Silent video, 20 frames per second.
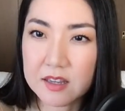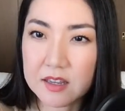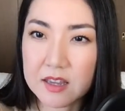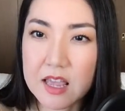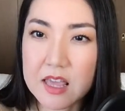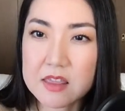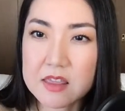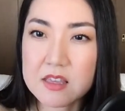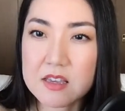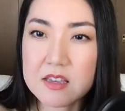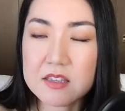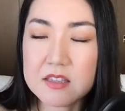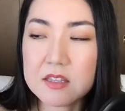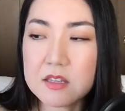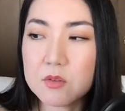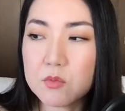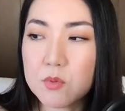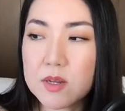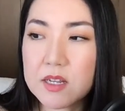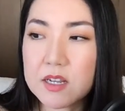And
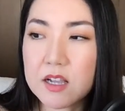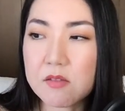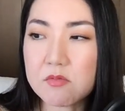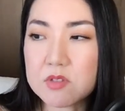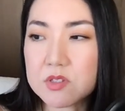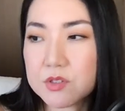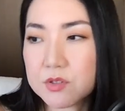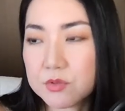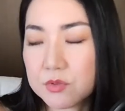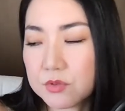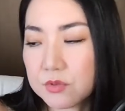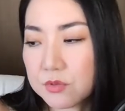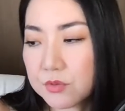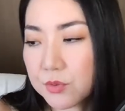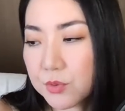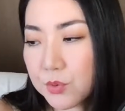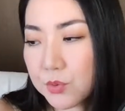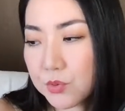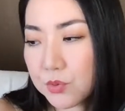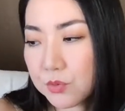then when it comes
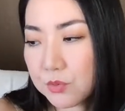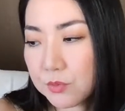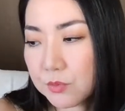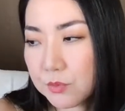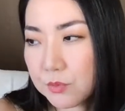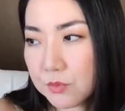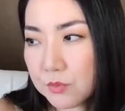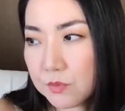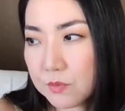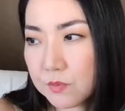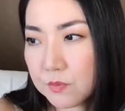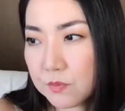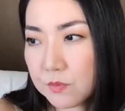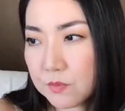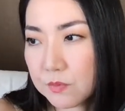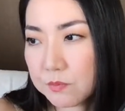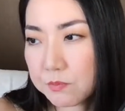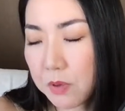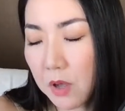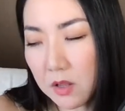to
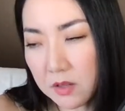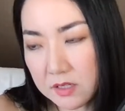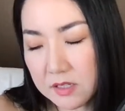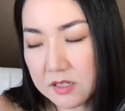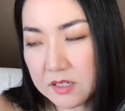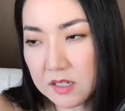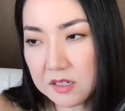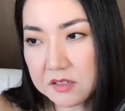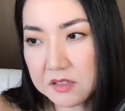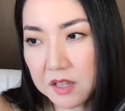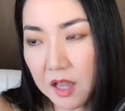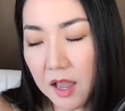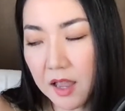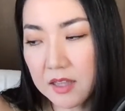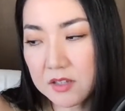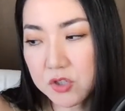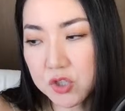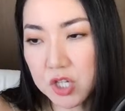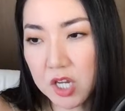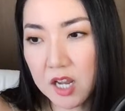politics,
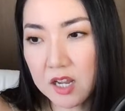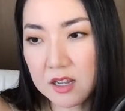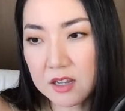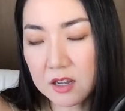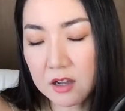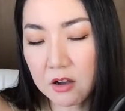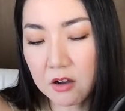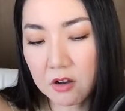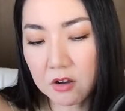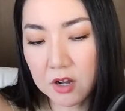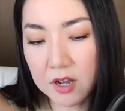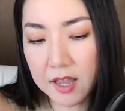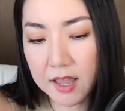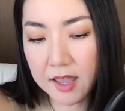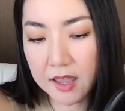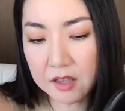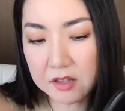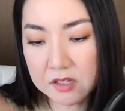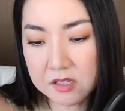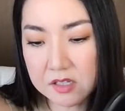I check on
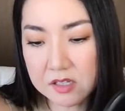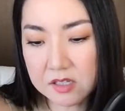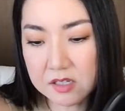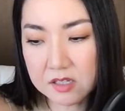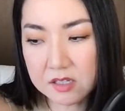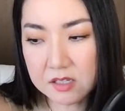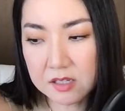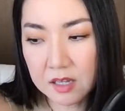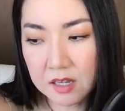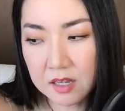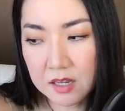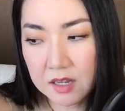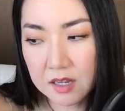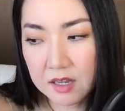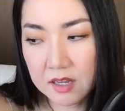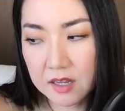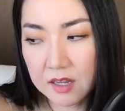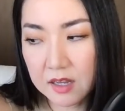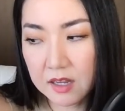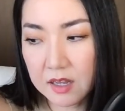X
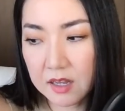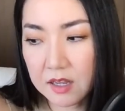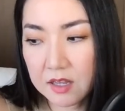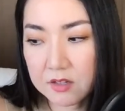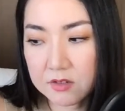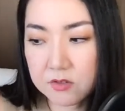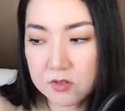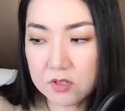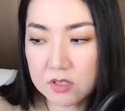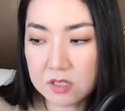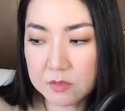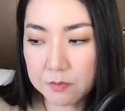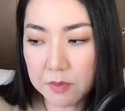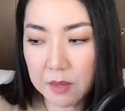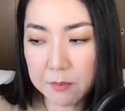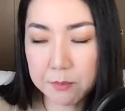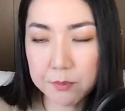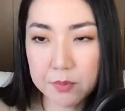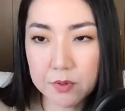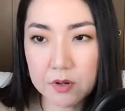and
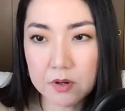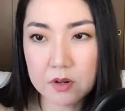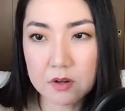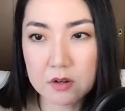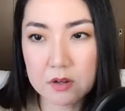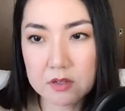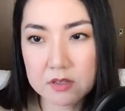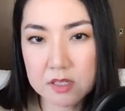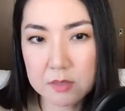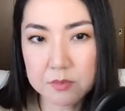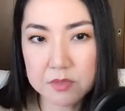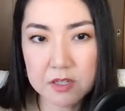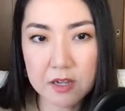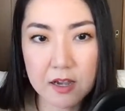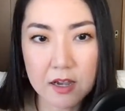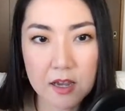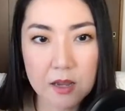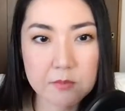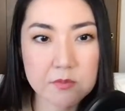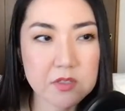newspaper
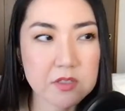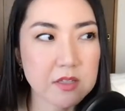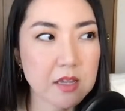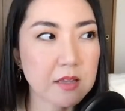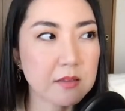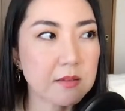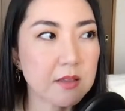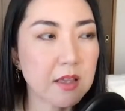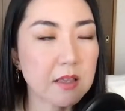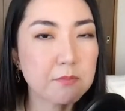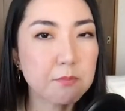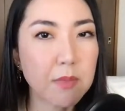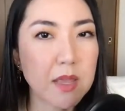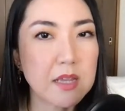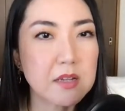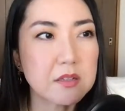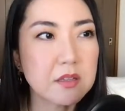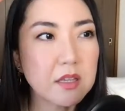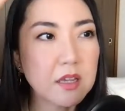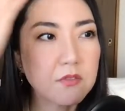sometimes, and then
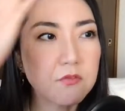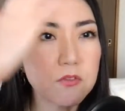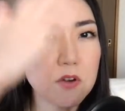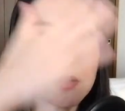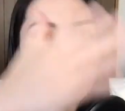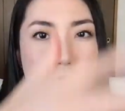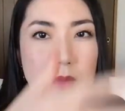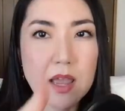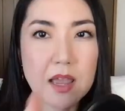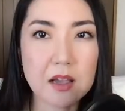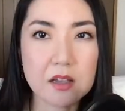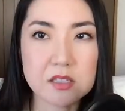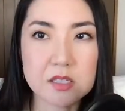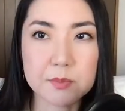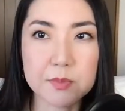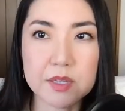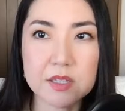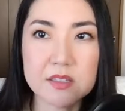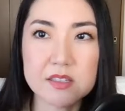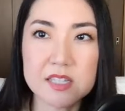mainly from my
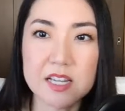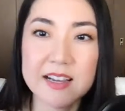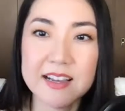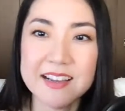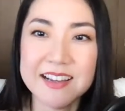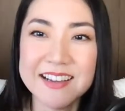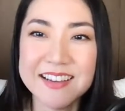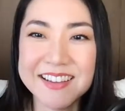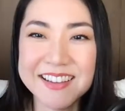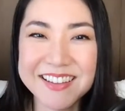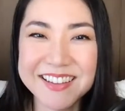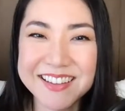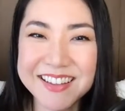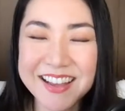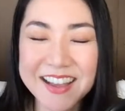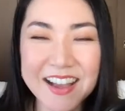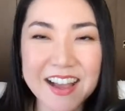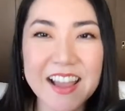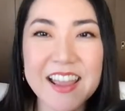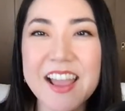husband.
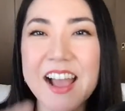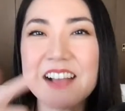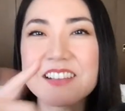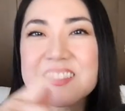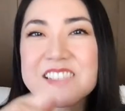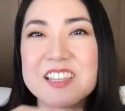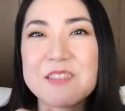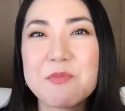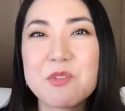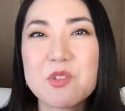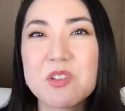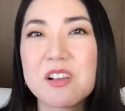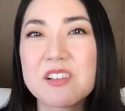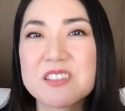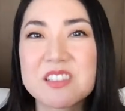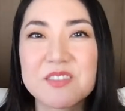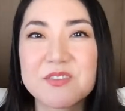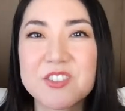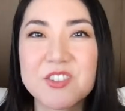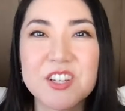I ask him
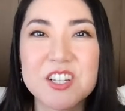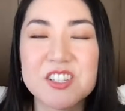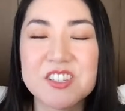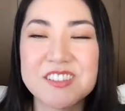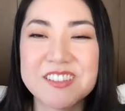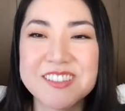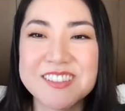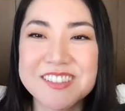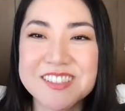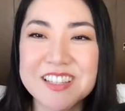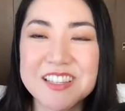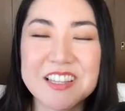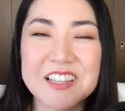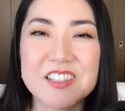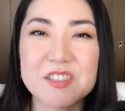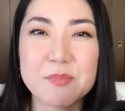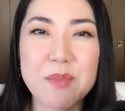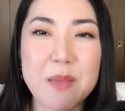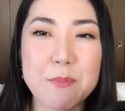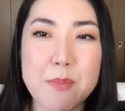lots of questions.
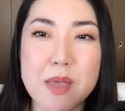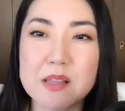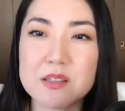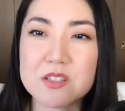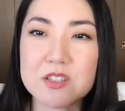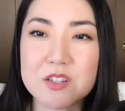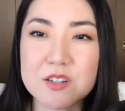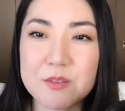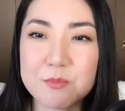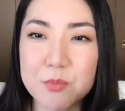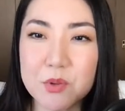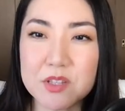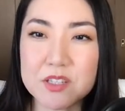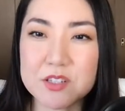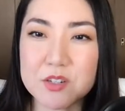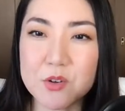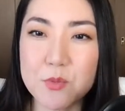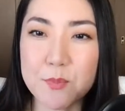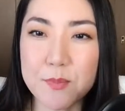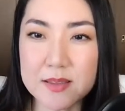He's my mentor,
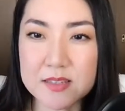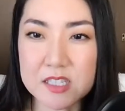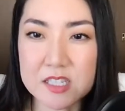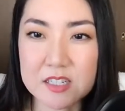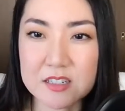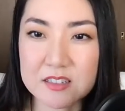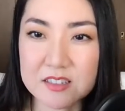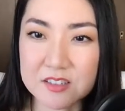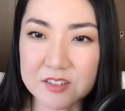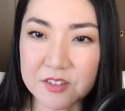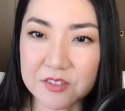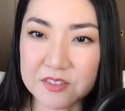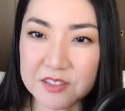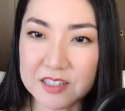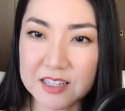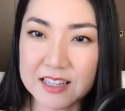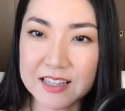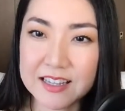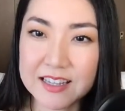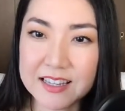political mentor. So,
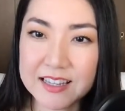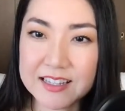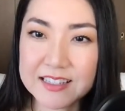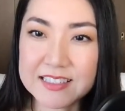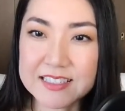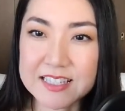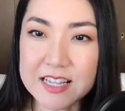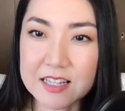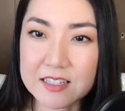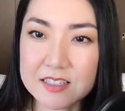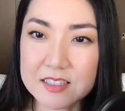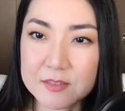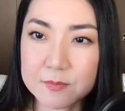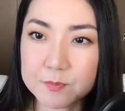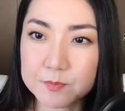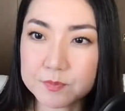yes.